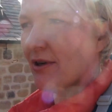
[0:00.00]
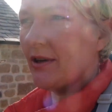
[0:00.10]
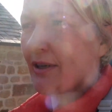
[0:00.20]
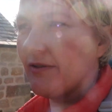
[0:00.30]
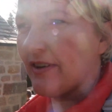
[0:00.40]

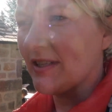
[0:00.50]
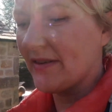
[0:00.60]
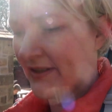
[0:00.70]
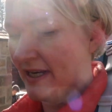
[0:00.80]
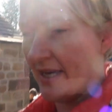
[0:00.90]
rug and a
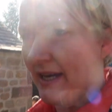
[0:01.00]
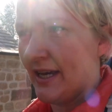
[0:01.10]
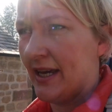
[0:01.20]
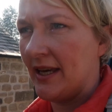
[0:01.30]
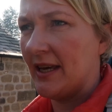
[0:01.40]
flask of
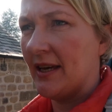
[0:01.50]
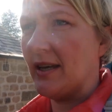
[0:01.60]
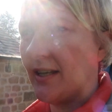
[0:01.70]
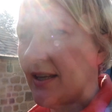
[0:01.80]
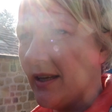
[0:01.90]
tea.
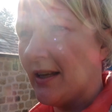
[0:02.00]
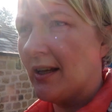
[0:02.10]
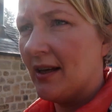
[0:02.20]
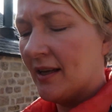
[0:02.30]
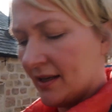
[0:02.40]

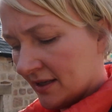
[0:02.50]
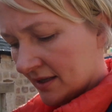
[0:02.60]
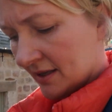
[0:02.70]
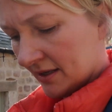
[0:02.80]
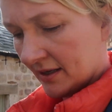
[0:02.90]

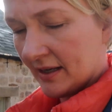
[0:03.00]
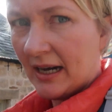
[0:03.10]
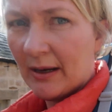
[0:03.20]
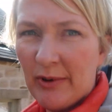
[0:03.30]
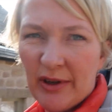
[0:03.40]

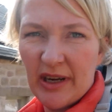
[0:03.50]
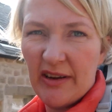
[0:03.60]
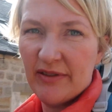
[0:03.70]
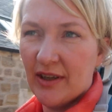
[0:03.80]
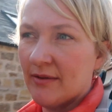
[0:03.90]
We're not
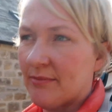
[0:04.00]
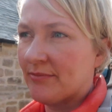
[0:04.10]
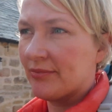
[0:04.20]
going far.